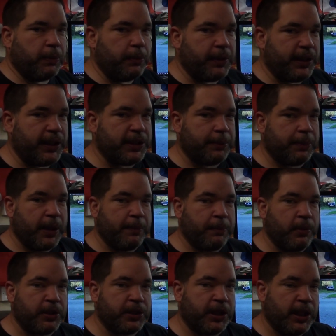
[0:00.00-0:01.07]
probably needs a bit of
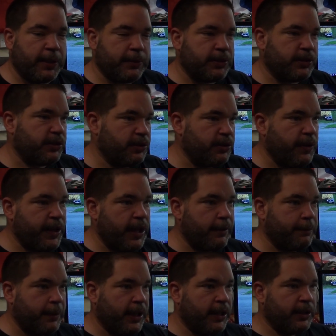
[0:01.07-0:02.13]
polishing up because it's not
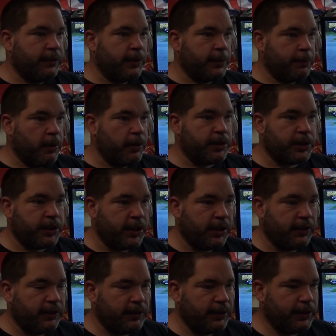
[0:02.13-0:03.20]
that bad. If I polished
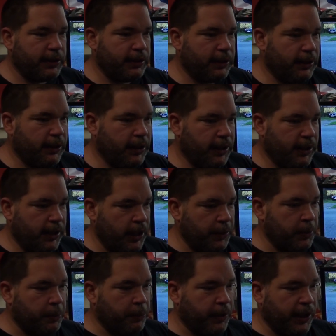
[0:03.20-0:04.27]
it,
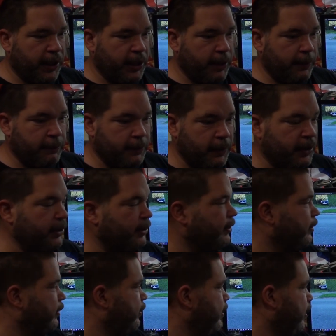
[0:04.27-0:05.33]
it would bring it up, but
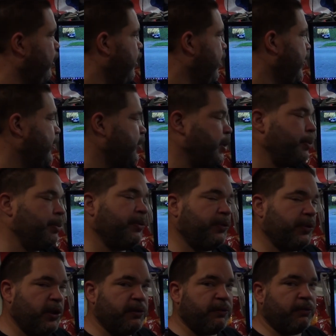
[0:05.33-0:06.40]
I actually
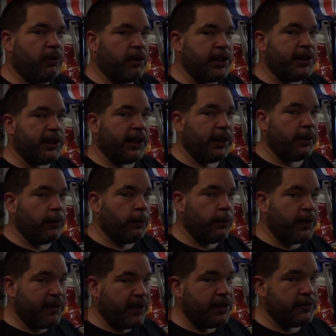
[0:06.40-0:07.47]
prefer riding it
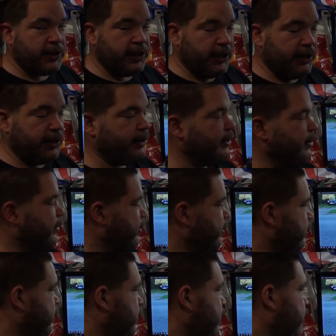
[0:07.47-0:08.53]
without it.
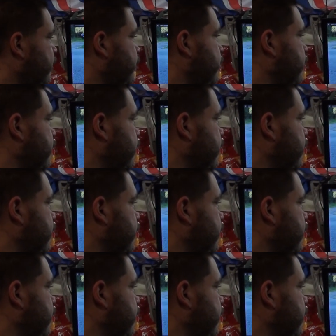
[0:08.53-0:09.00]
So